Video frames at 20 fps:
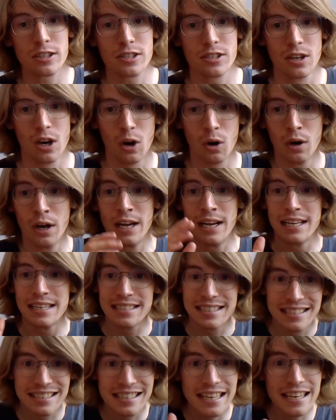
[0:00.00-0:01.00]
So
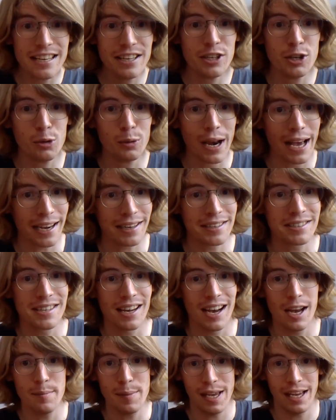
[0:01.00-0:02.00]
see you next
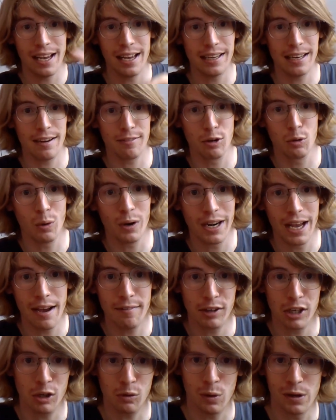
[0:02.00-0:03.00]
time, and everyone have
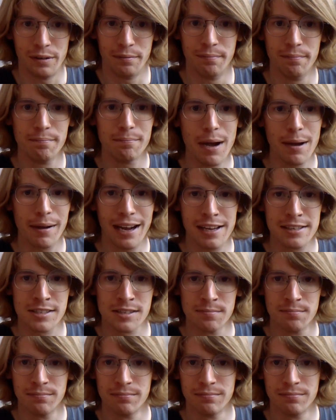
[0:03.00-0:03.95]
a good one. Bye, guys.